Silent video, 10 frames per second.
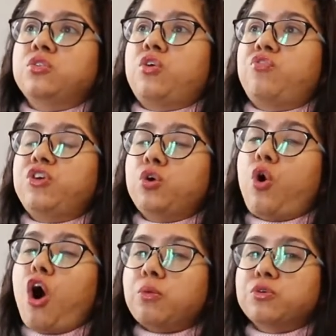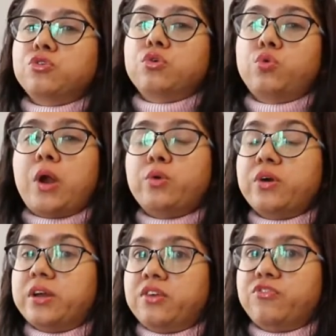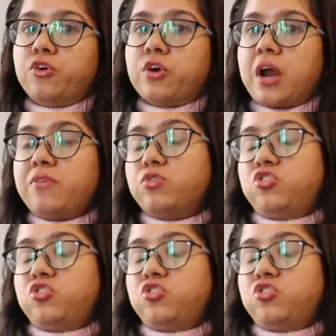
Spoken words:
The VO almost saw 12 to 13 photographs,